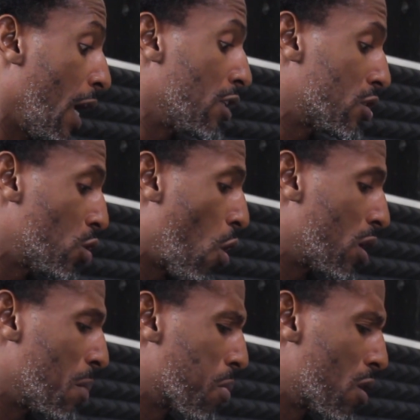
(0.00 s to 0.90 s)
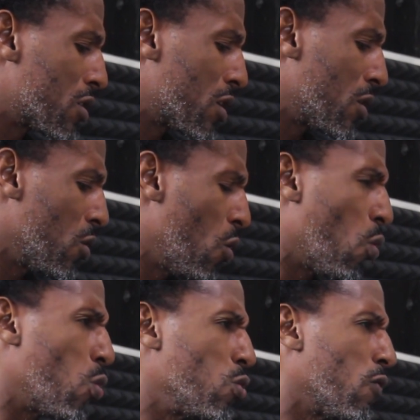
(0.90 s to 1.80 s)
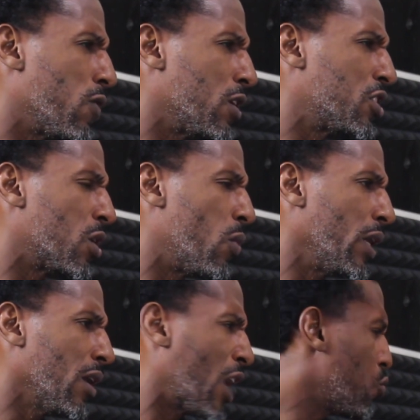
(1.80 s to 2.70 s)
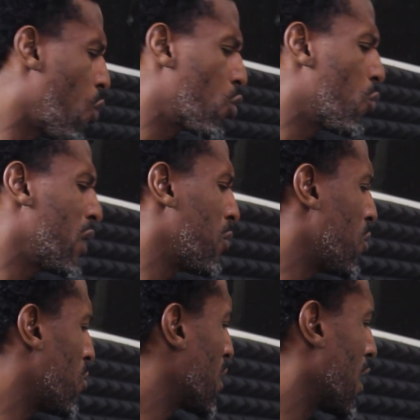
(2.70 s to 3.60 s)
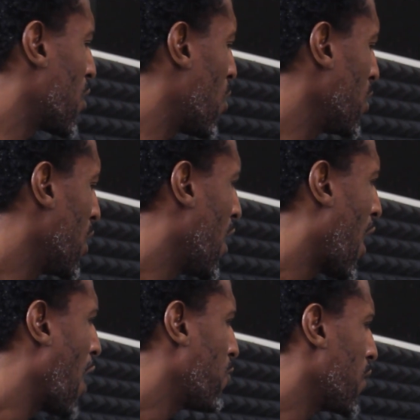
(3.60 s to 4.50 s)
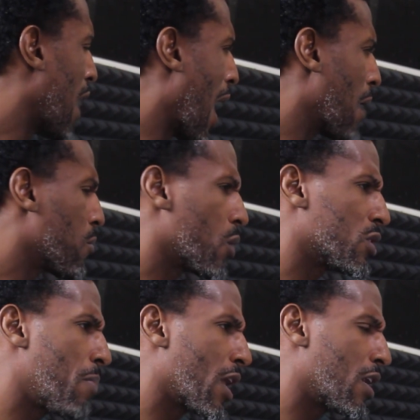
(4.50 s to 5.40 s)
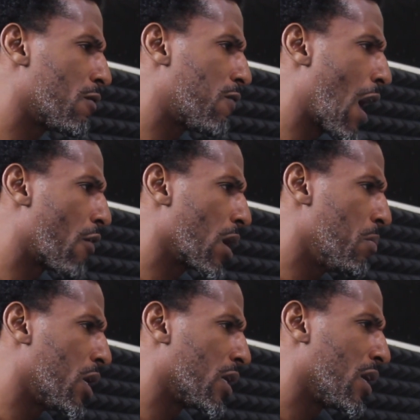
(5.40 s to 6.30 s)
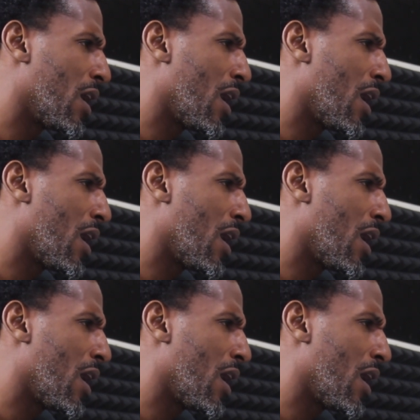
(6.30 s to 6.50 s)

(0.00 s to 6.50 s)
is not the person who you feel should win. And you want what's going on. I feel that like Admiral was better than Farai, but